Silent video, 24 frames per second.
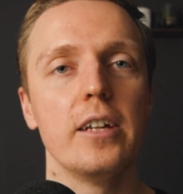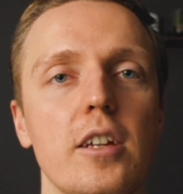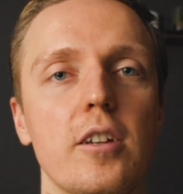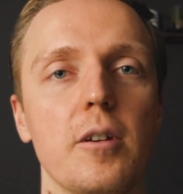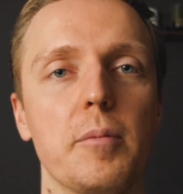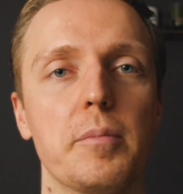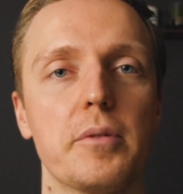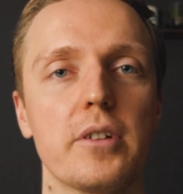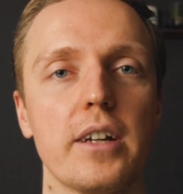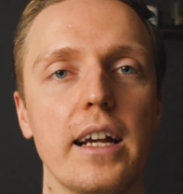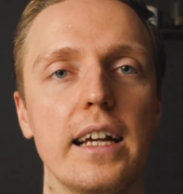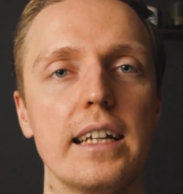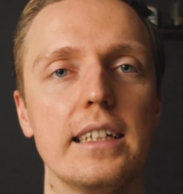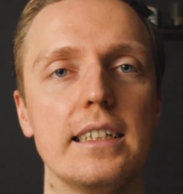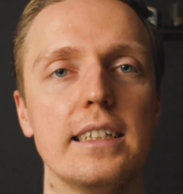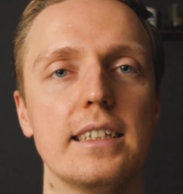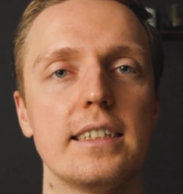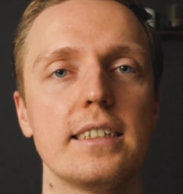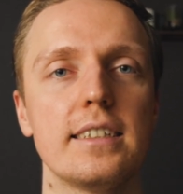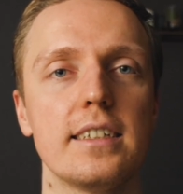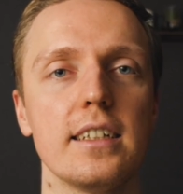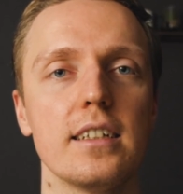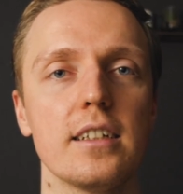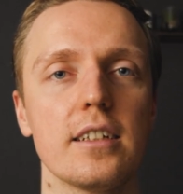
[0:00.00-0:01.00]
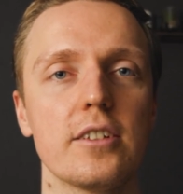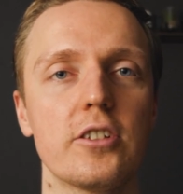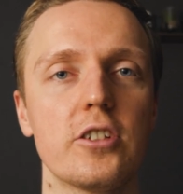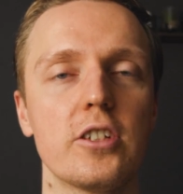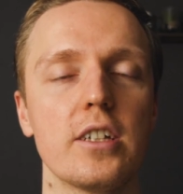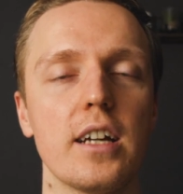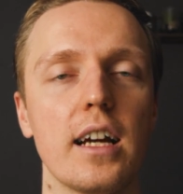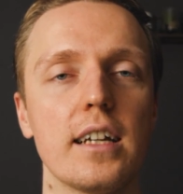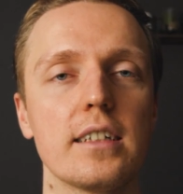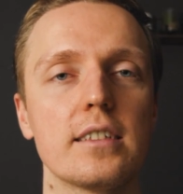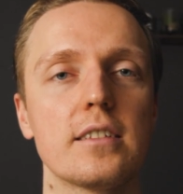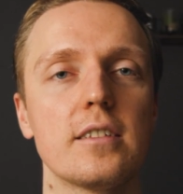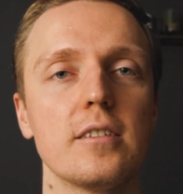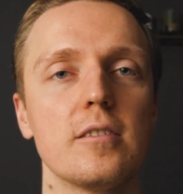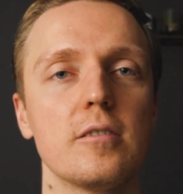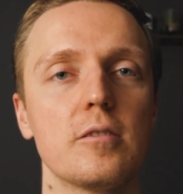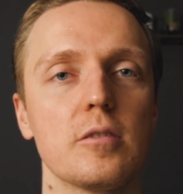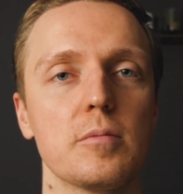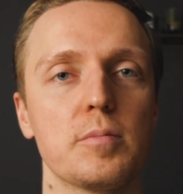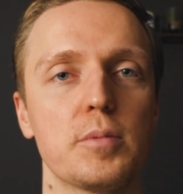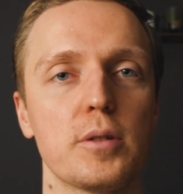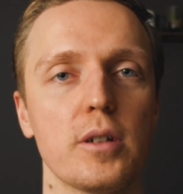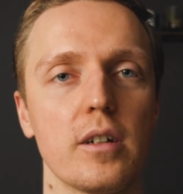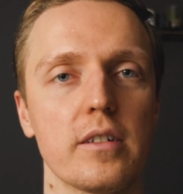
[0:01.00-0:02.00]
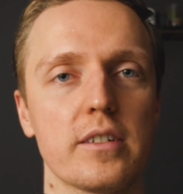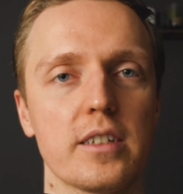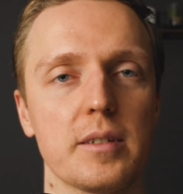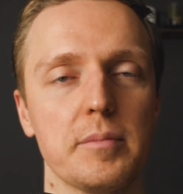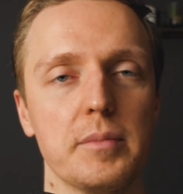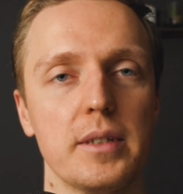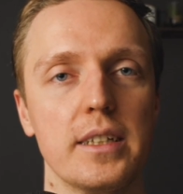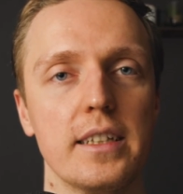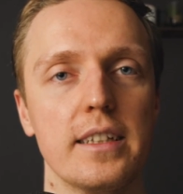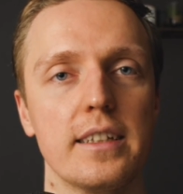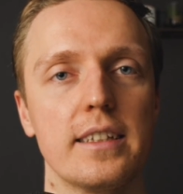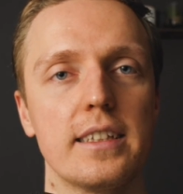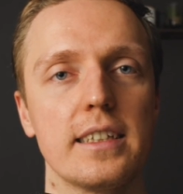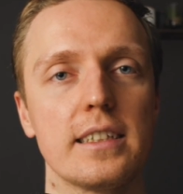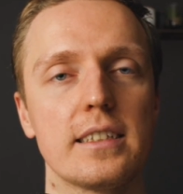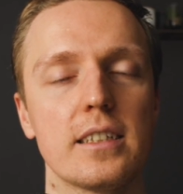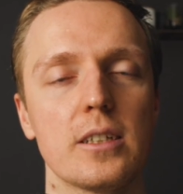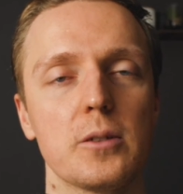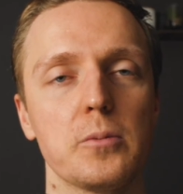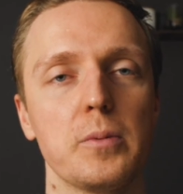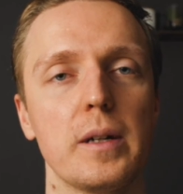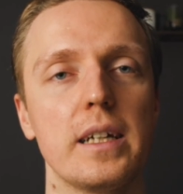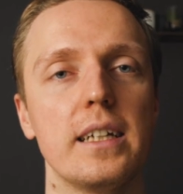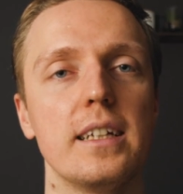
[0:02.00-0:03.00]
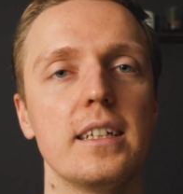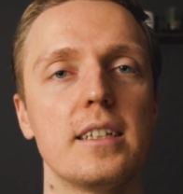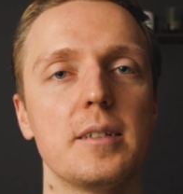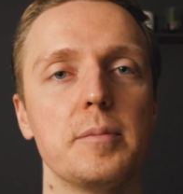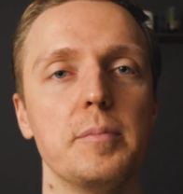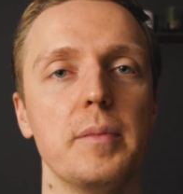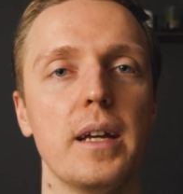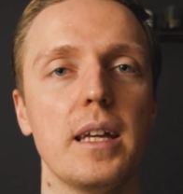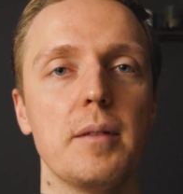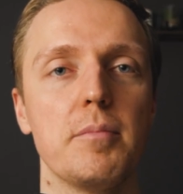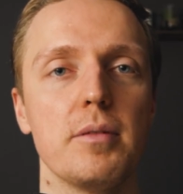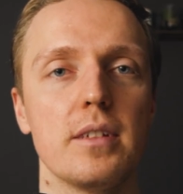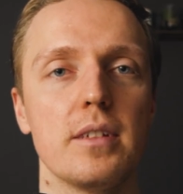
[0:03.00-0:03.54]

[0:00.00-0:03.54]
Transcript: Your brain is still adjusting to programming. This is why it may